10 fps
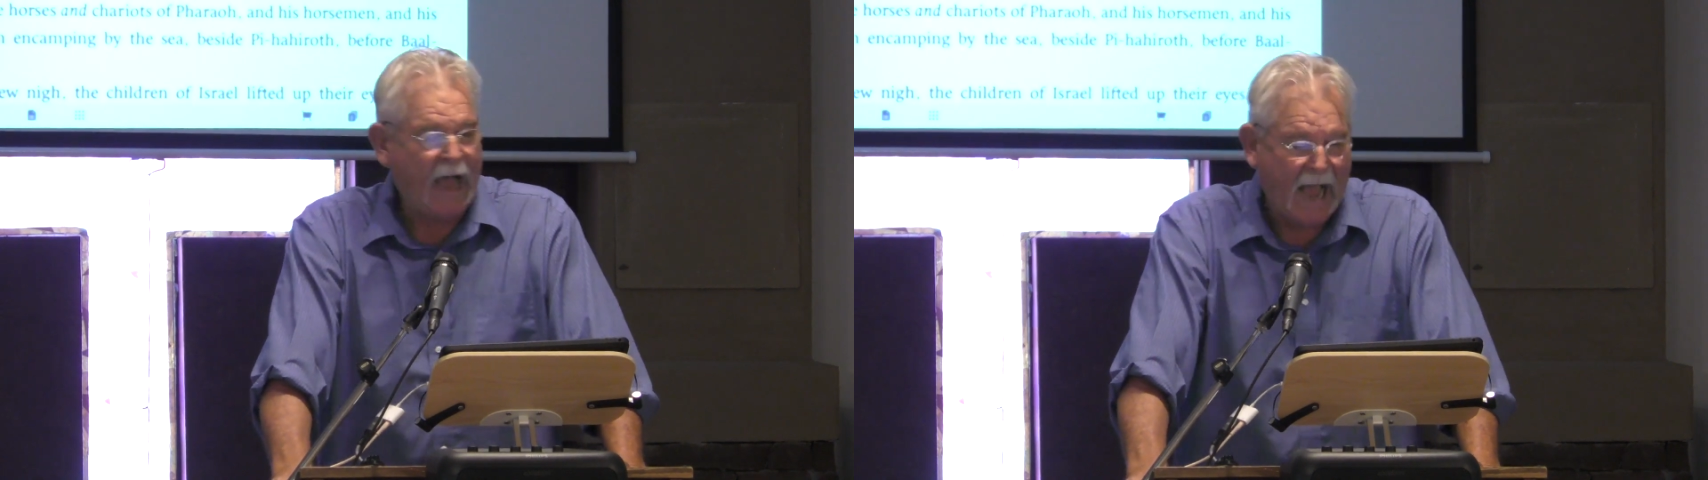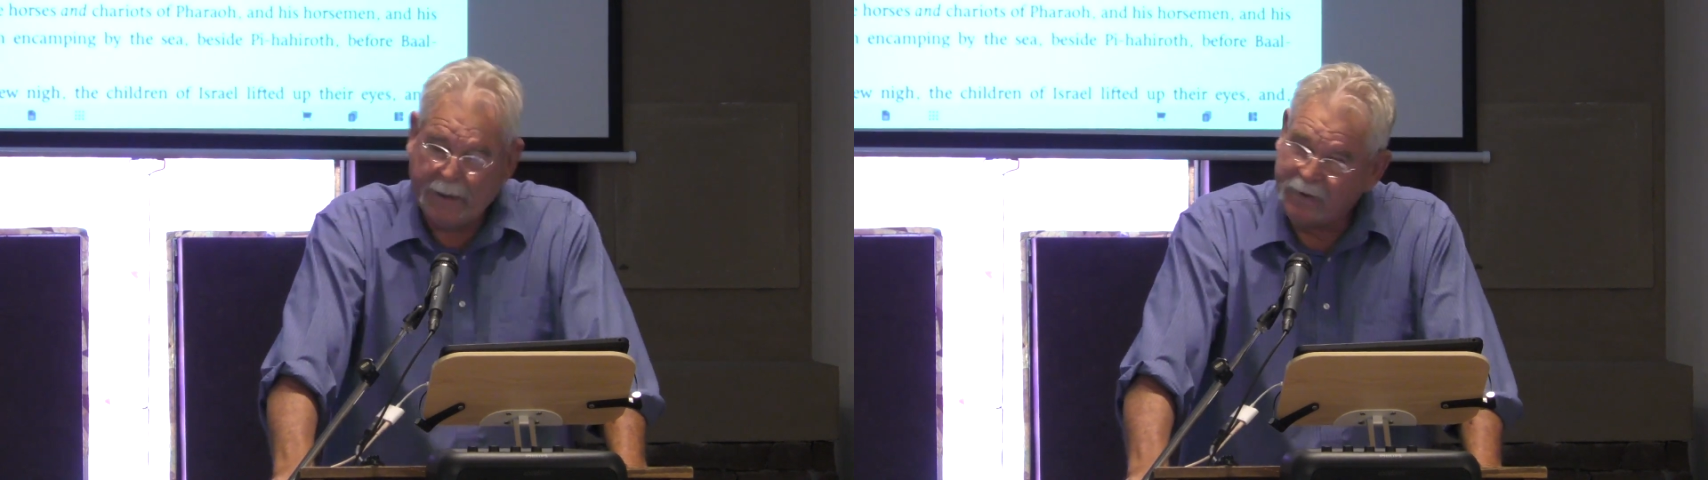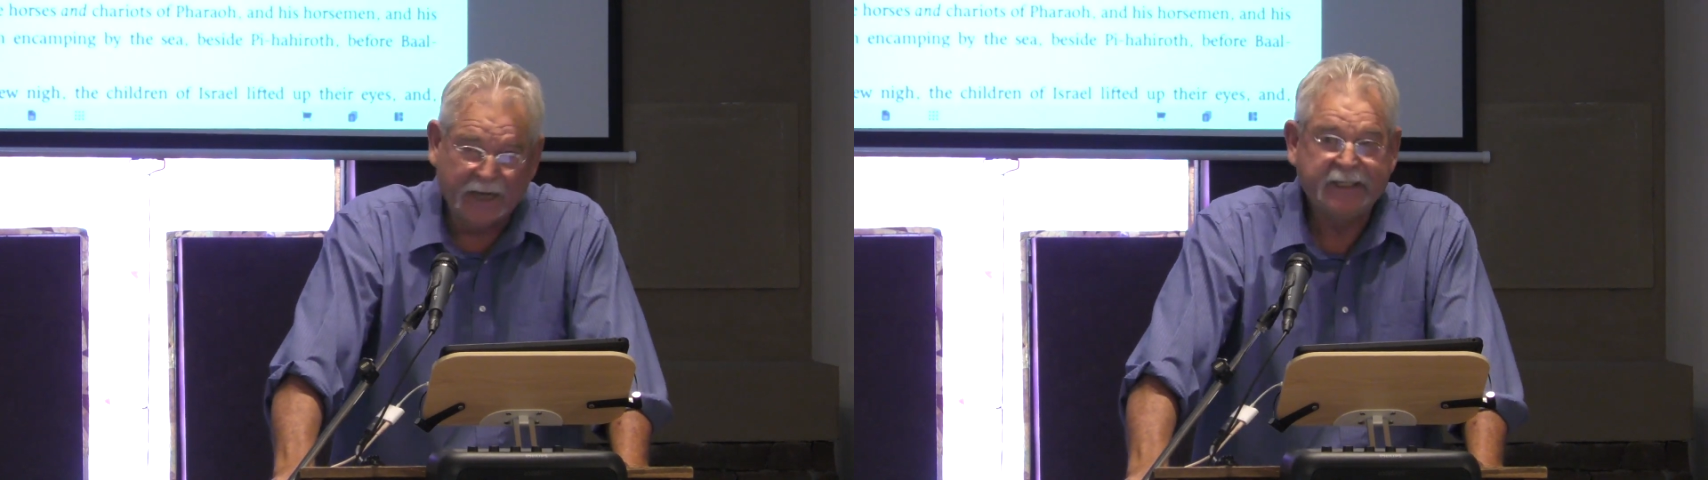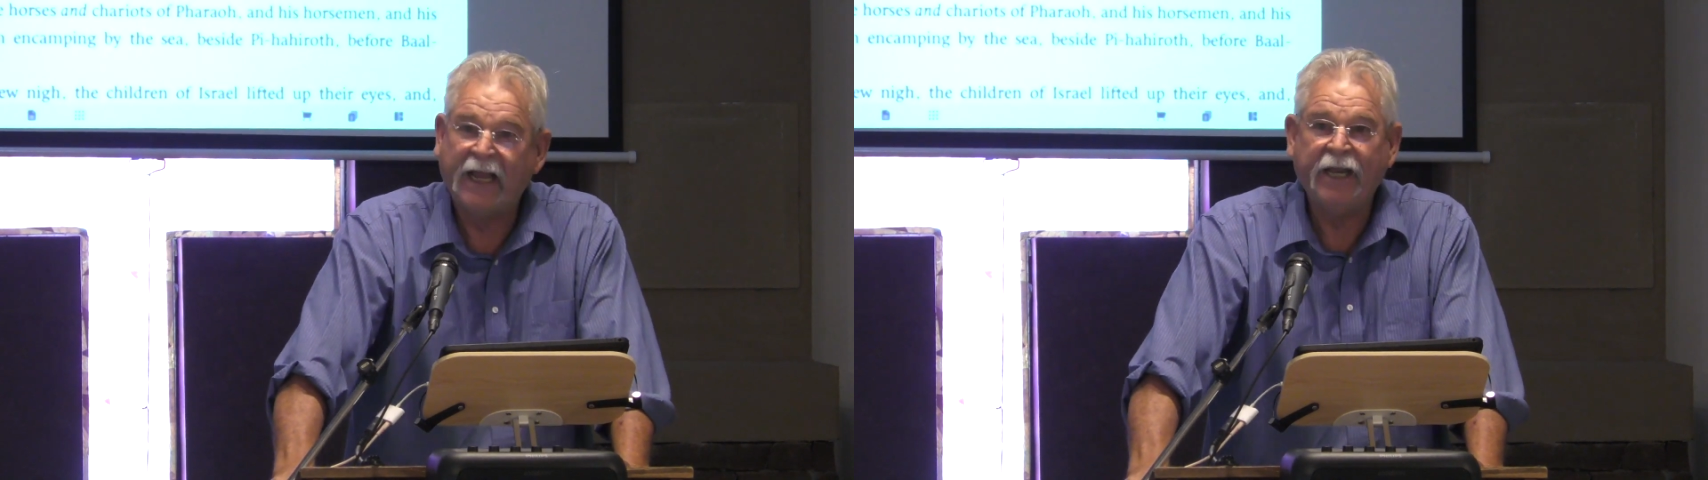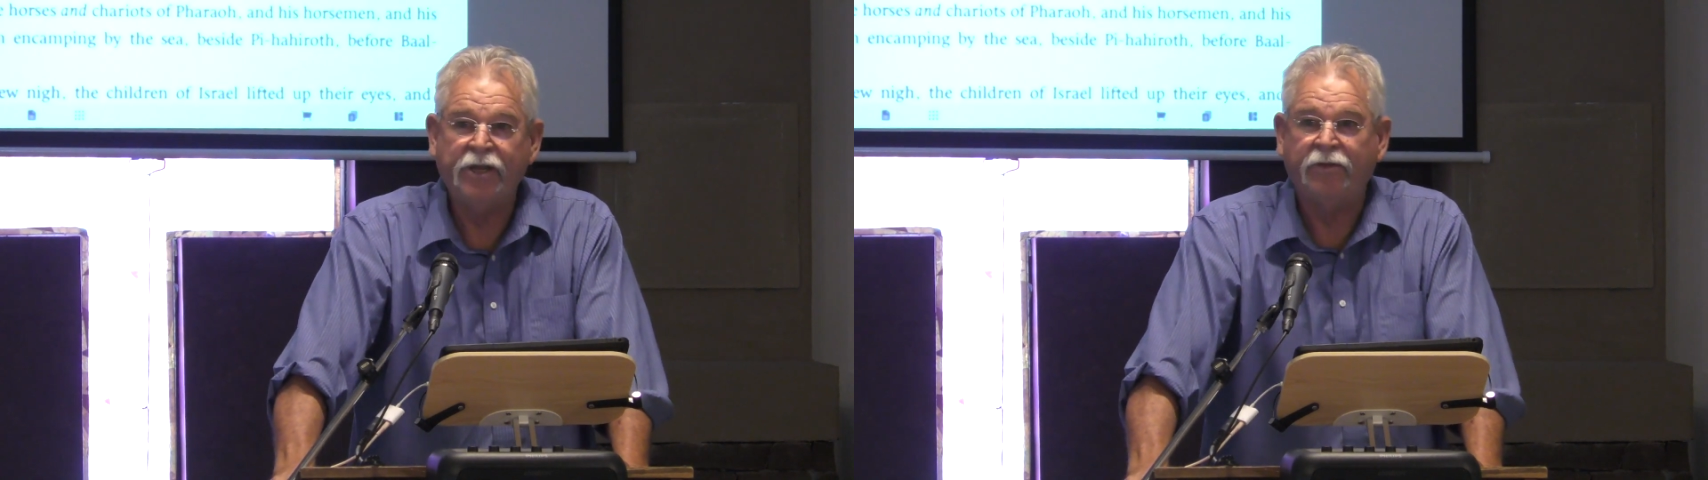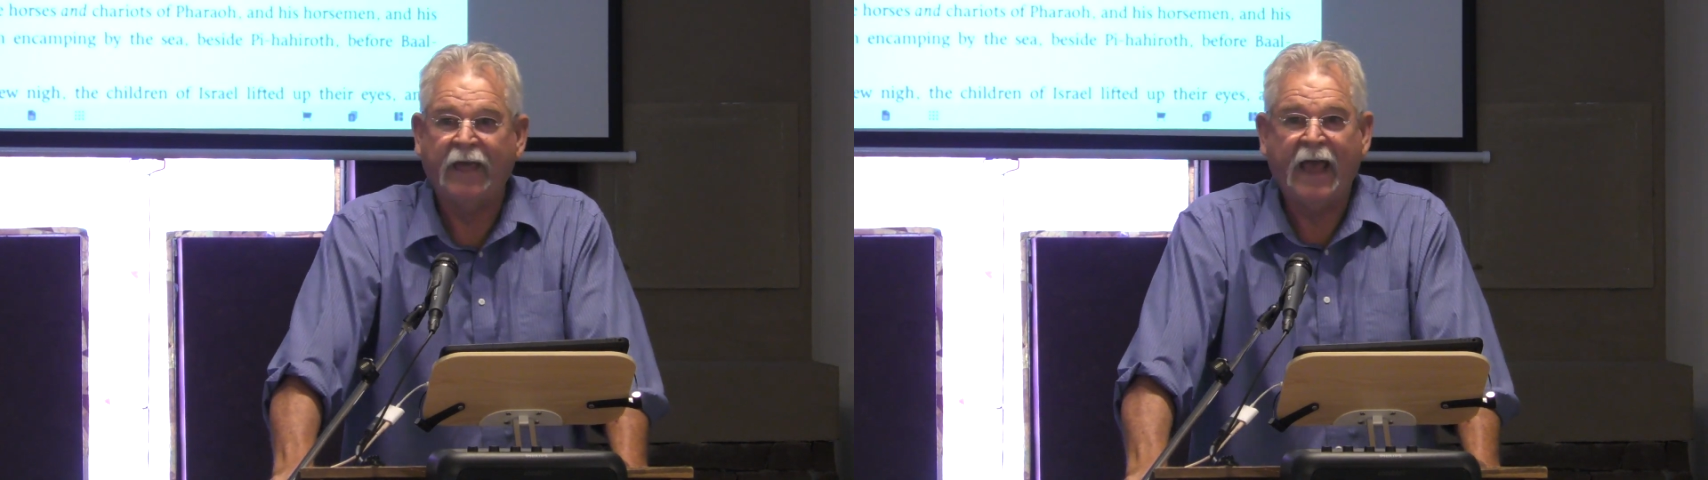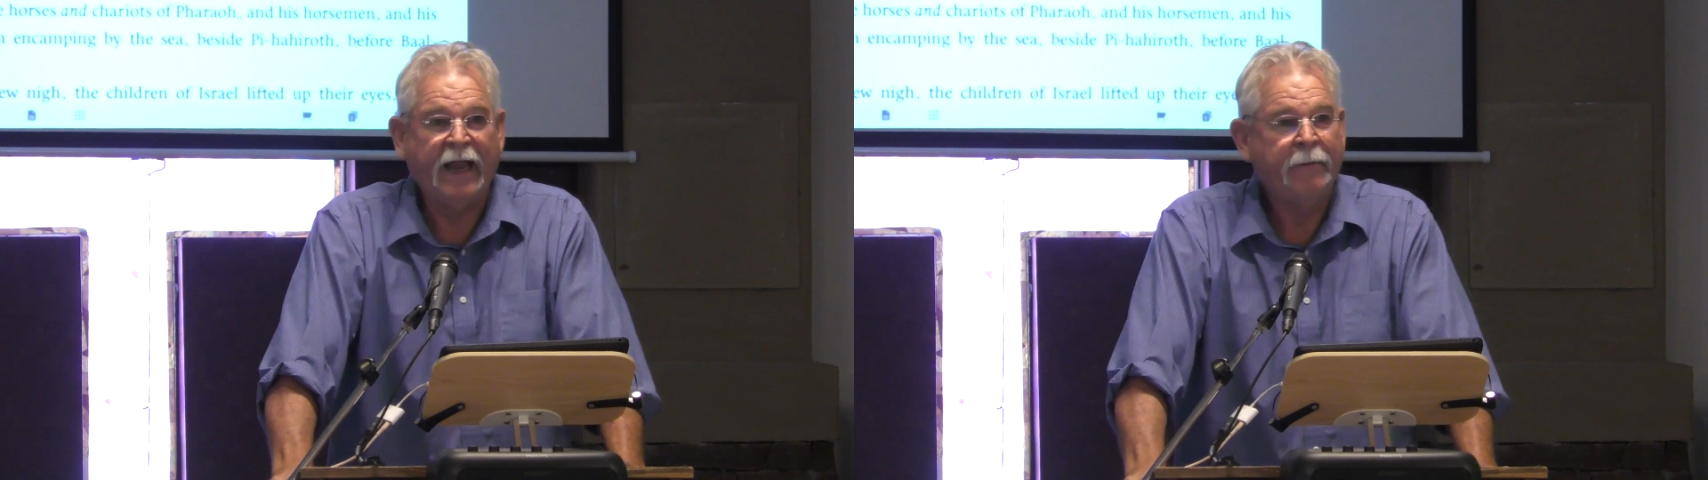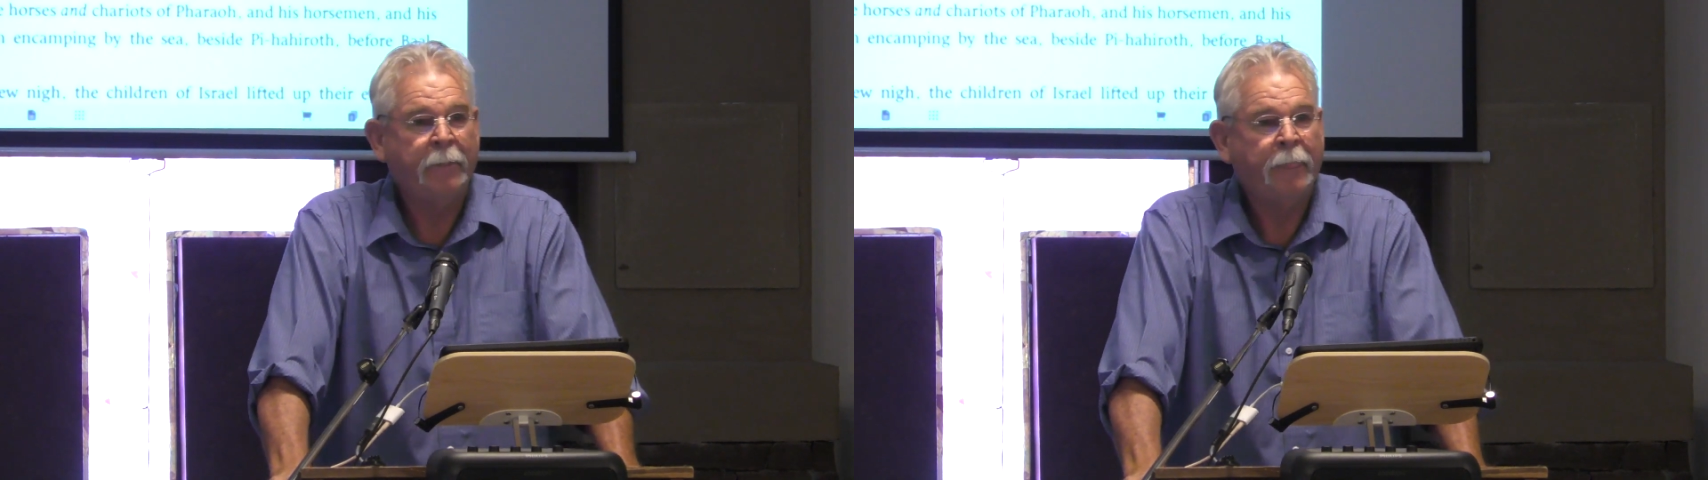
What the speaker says: I'm not telling you that.